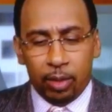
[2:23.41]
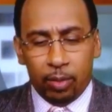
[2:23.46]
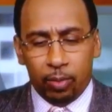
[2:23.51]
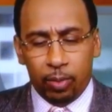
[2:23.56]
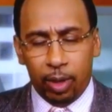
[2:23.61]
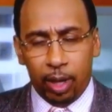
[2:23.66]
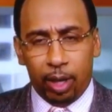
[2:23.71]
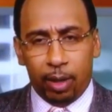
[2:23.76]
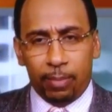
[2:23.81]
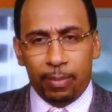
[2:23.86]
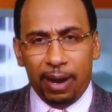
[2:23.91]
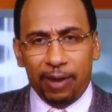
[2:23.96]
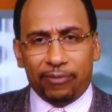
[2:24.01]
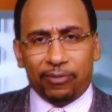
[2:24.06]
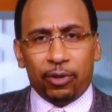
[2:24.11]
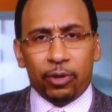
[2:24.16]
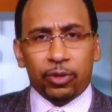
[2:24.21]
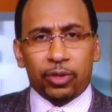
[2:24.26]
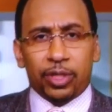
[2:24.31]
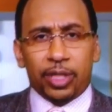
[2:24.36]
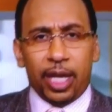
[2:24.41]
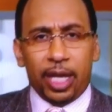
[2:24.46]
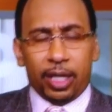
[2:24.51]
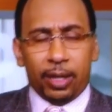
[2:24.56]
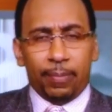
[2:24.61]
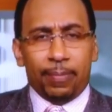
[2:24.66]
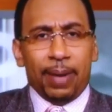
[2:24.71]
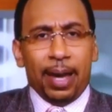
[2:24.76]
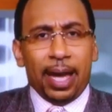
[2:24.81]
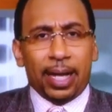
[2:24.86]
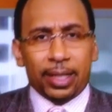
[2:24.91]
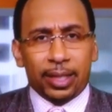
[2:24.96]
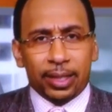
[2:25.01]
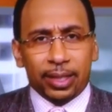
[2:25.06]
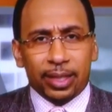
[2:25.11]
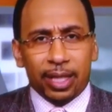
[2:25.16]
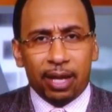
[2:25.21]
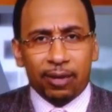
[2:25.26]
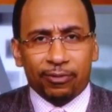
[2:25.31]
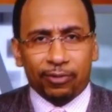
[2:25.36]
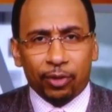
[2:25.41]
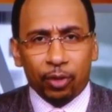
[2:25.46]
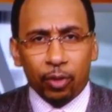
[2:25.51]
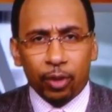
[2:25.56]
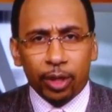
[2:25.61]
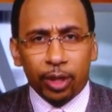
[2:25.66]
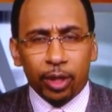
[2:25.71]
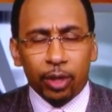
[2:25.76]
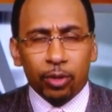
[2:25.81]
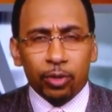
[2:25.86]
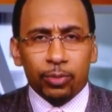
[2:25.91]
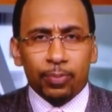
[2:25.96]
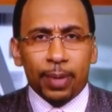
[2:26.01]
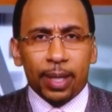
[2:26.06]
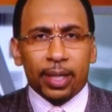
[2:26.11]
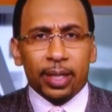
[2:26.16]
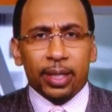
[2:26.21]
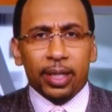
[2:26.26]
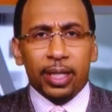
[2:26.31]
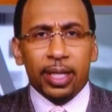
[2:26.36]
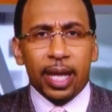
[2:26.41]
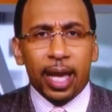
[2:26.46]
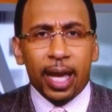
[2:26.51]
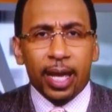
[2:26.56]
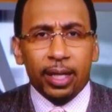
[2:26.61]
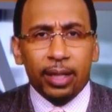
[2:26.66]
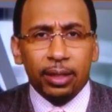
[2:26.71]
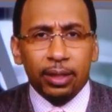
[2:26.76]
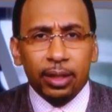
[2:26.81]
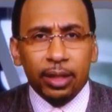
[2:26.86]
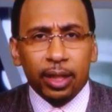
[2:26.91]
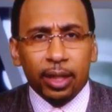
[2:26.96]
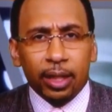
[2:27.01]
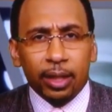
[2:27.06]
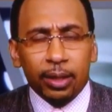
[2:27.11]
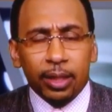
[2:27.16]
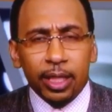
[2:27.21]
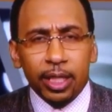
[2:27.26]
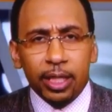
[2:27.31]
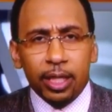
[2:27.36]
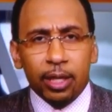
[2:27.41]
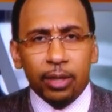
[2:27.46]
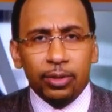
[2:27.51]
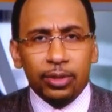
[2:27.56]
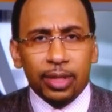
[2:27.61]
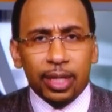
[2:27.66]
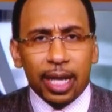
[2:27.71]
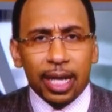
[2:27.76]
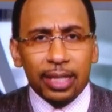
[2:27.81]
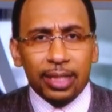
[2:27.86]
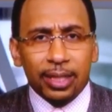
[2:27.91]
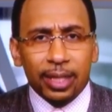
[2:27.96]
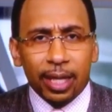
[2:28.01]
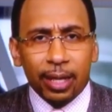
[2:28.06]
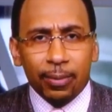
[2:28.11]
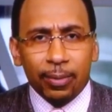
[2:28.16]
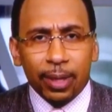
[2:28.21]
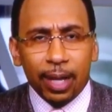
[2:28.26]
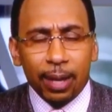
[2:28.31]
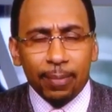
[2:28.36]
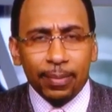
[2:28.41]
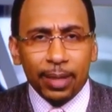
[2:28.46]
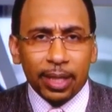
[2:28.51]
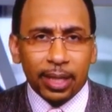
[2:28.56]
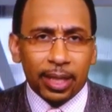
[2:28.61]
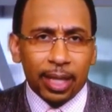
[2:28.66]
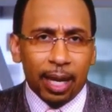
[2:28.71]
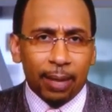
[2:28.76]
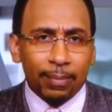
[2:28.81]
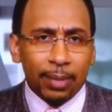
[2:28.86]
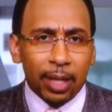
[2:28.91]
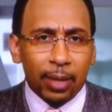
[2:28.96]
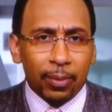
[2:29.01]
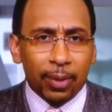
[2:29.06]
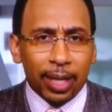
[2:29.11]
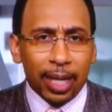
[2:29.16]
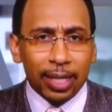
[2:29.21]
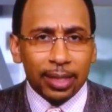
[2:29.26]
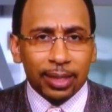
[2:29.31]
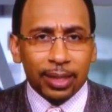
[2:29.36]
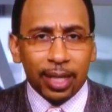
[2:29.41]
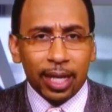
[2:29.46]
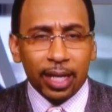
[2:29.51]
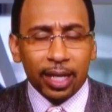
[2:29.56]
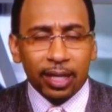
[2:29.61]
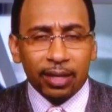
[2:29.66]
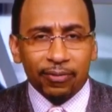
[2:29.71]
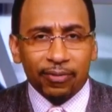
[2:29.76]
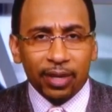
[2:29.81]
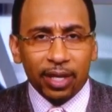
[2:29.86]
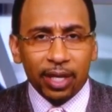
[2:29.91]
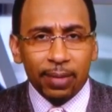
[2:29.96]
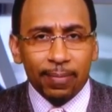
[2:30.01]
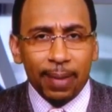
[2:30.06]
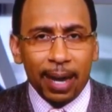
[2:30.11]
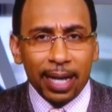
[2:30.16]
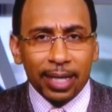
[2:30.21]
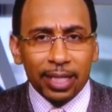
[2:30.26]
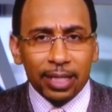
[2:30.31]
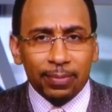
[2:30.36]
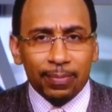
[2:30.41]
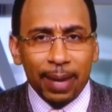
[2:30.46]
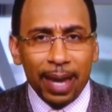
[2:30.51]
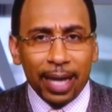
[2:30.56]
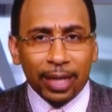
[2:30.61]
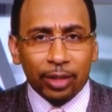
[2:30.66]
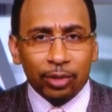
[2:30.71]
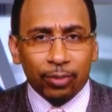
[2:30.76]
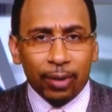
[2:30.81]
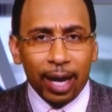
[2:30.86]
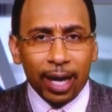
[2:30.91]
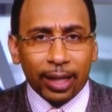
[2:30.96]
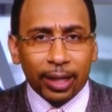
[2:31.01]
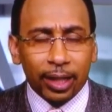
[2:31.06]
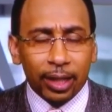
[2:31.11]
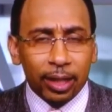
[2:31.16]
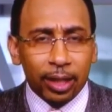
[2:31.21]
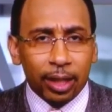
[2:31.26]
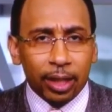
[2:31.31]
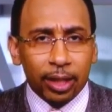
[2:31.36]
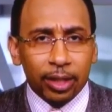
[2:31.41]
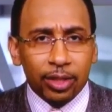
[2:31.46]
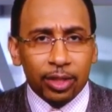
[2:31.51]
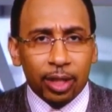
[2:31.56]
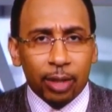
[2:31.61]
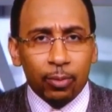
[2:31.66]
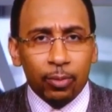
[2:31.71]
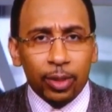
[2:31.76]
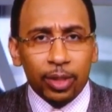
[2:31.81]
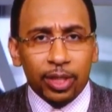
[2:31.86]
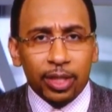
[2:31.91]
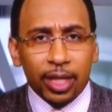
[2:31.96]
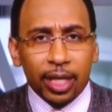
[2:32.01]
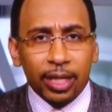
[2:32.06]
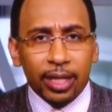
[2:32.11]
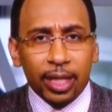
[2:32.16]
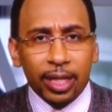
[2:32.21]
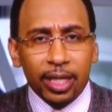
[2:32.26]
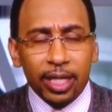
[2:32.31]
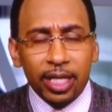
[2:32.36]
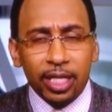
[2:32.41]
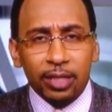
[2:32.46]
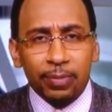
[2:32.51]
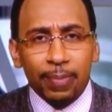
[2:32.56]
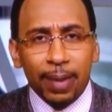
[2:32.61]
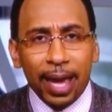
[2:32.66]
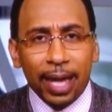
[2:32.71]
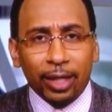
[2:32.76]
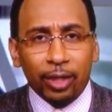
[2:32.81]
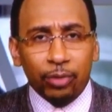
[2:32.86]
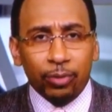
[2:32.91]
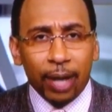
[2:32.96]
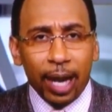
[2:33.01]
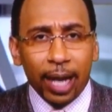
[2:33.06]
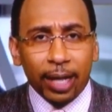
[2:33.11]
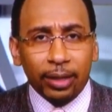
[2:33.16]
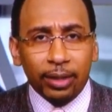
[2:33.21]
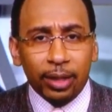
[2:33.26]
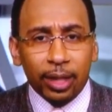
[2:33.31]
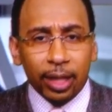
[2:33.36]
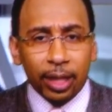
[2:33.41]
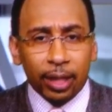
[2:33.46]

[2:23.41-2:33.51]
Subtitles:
Well, my first take about it is that Floyd knows better than that. He knows that I say what I mean, and I mean what I say. And if anybody's backtracking, some would say that he's backtracked.